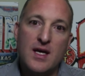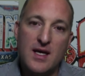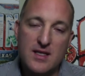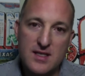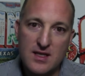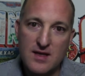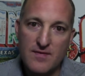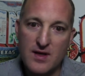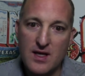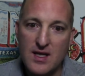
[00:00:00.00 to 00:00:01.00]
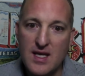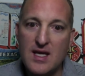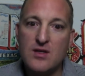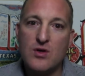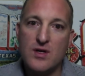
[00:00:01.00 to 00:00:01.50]
and a significant
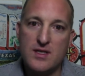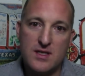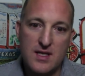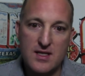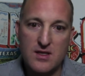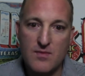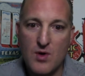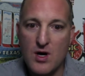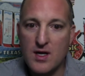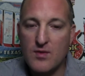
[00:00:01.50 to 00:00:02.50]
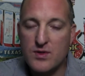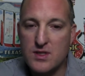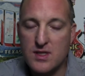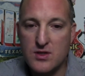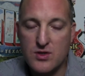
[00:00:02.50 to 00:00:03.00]
increase in days on market, which
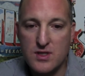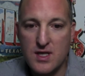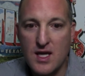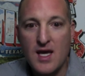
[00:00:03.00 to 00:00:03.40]
is interesting.